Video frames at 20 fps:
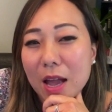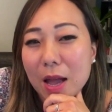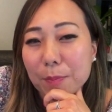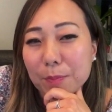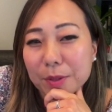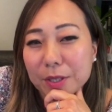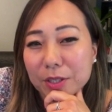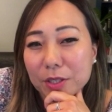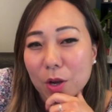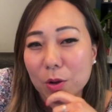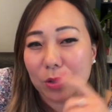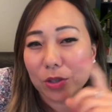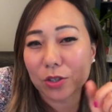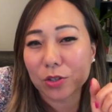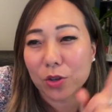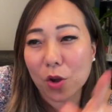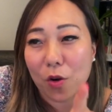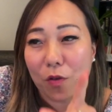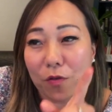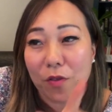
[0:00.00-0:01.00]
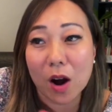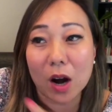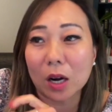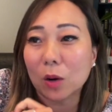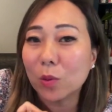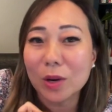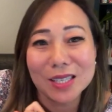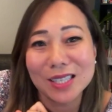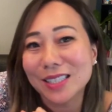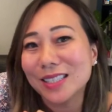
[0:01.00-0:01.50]
episodes so far.
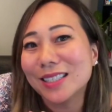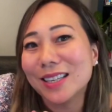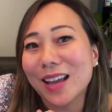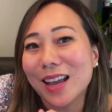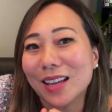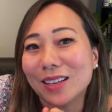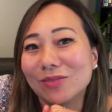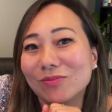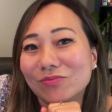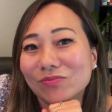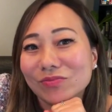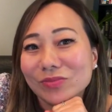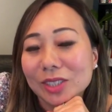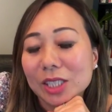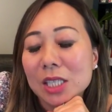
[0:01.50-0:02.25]
It wasn't 10.